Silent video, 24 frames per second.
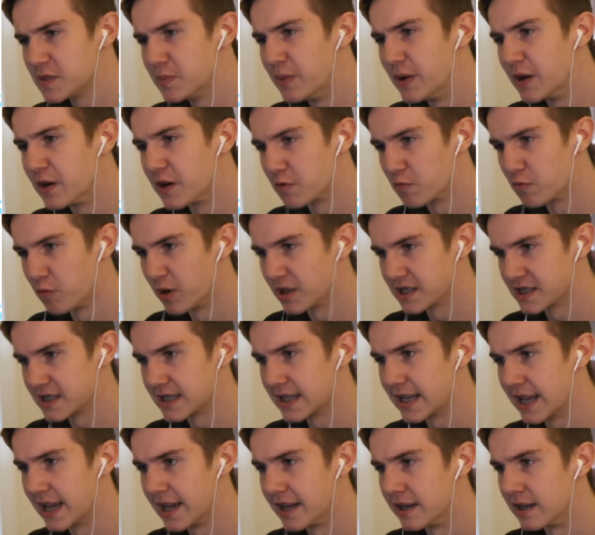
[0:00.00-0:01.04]
spirit once
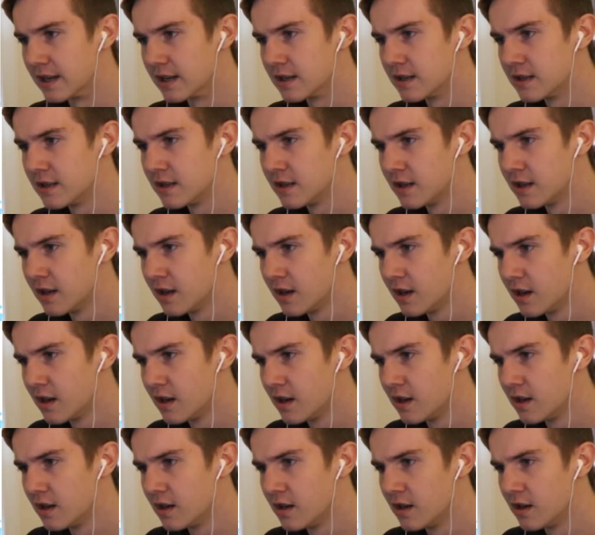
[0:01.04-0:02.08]
again,
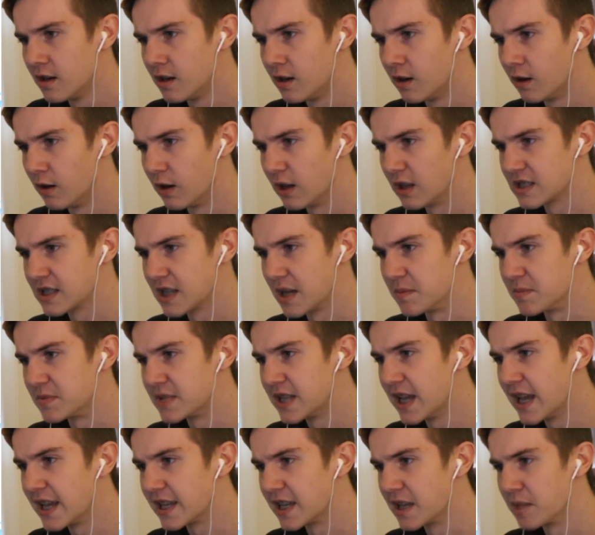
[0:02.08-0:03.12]
or else I'm
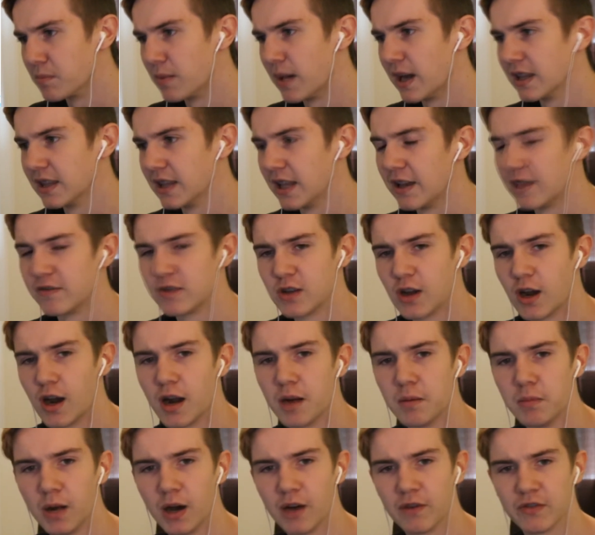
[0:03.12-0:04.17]
taking my left
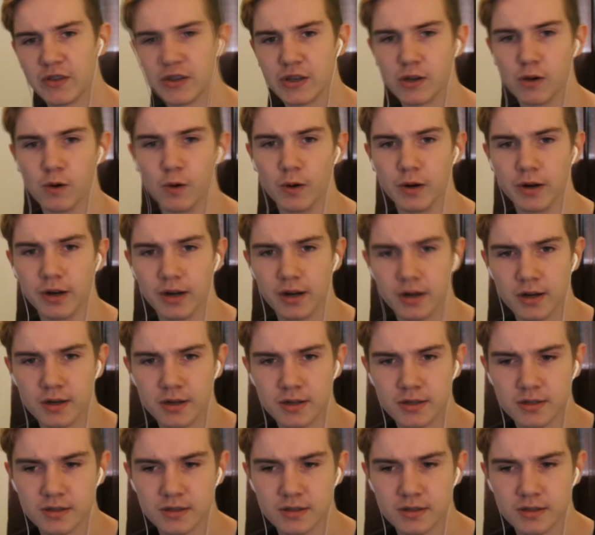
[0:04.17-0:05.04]
arm off the quarter.